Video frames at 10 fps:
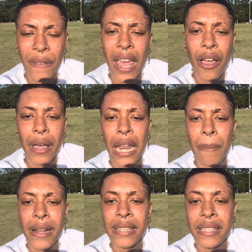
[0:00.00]
And how can I
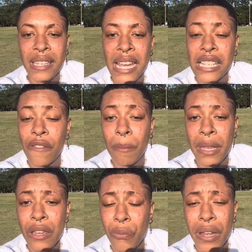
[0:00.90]
make this change? And for
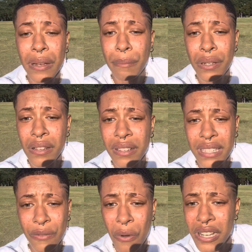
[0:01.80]
me, reading books
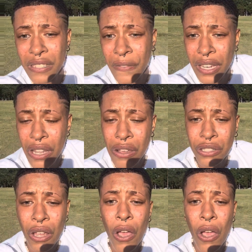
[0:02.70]
and watching videos